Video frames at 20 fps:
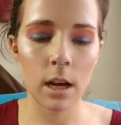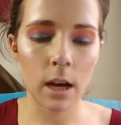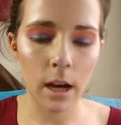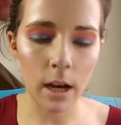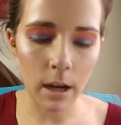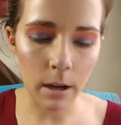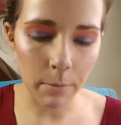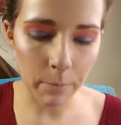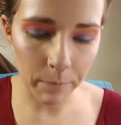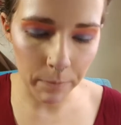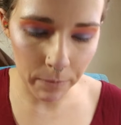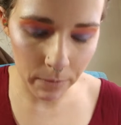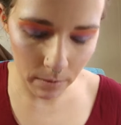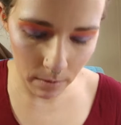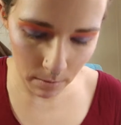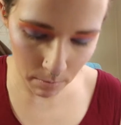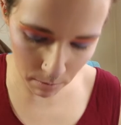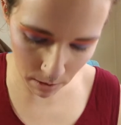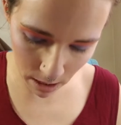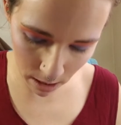
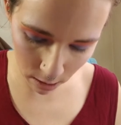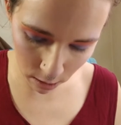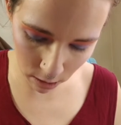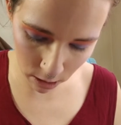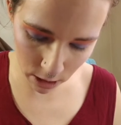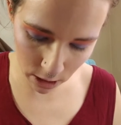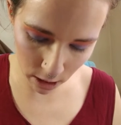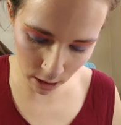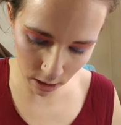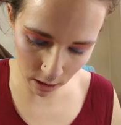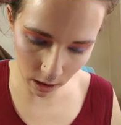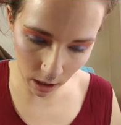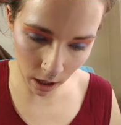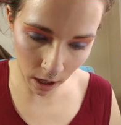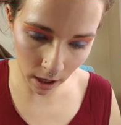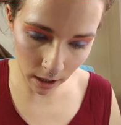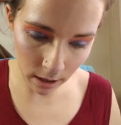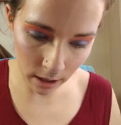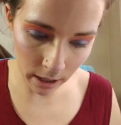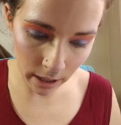but it looks a
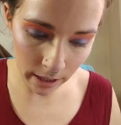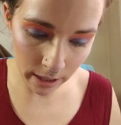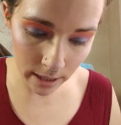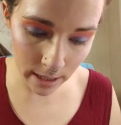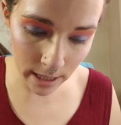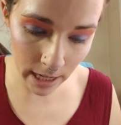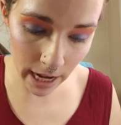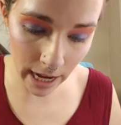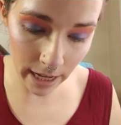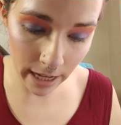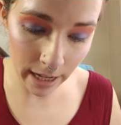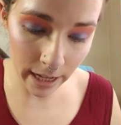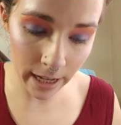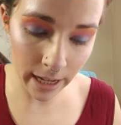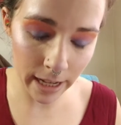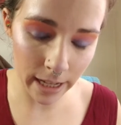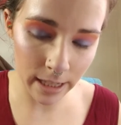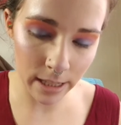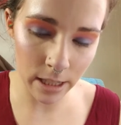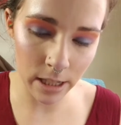lot like Take a
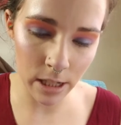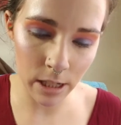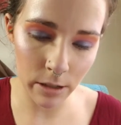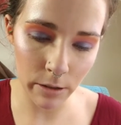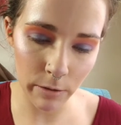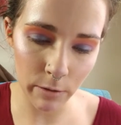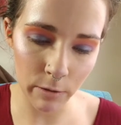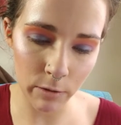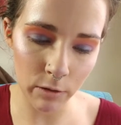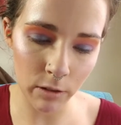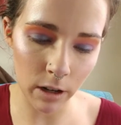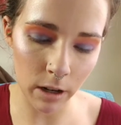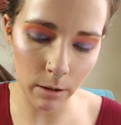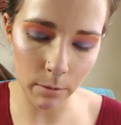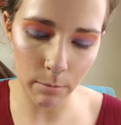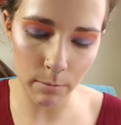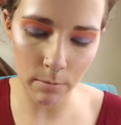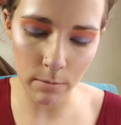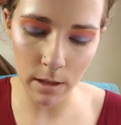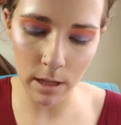Hint
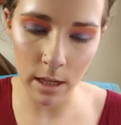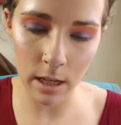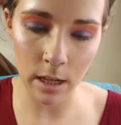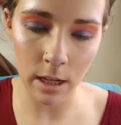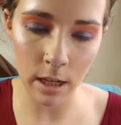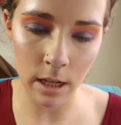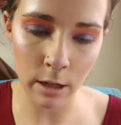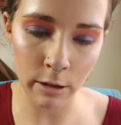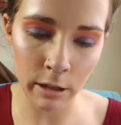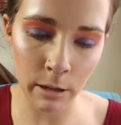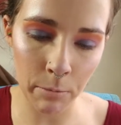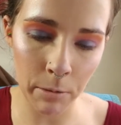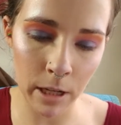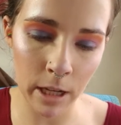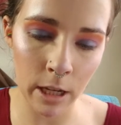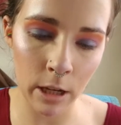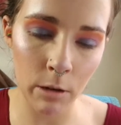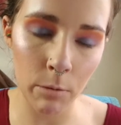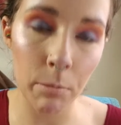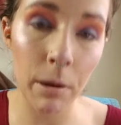from the Creepy
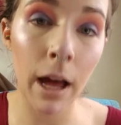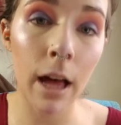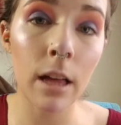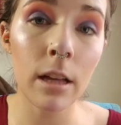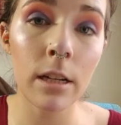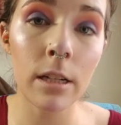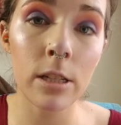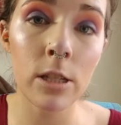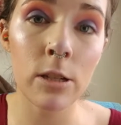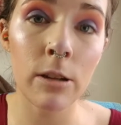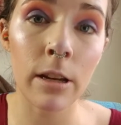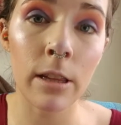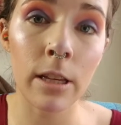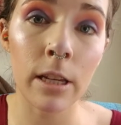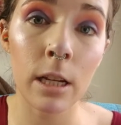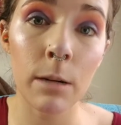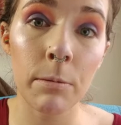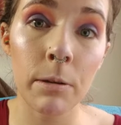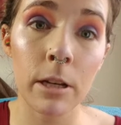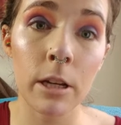Cute palette, so I
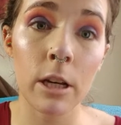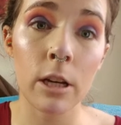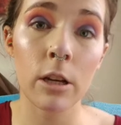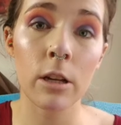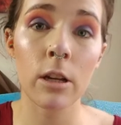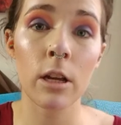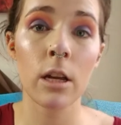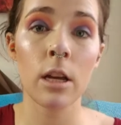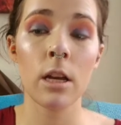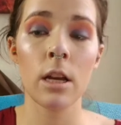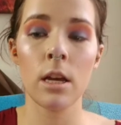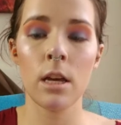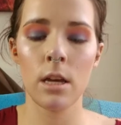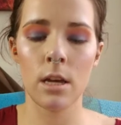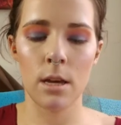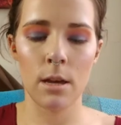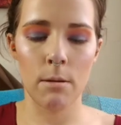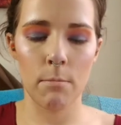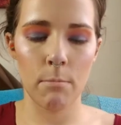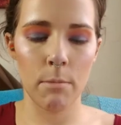think it'll be a good
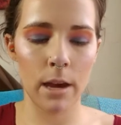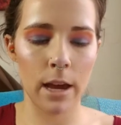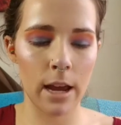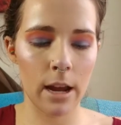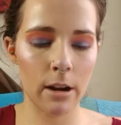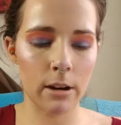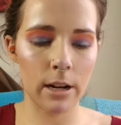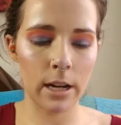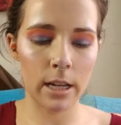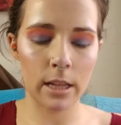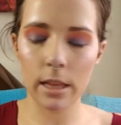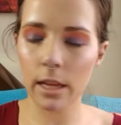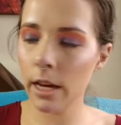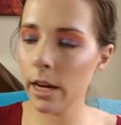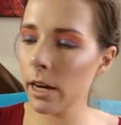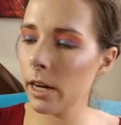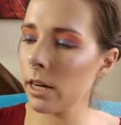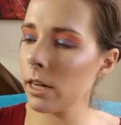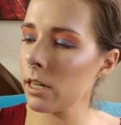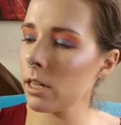pairing
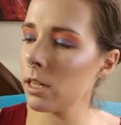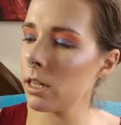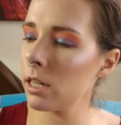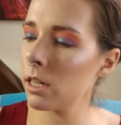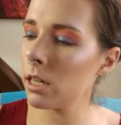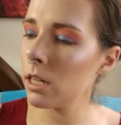there.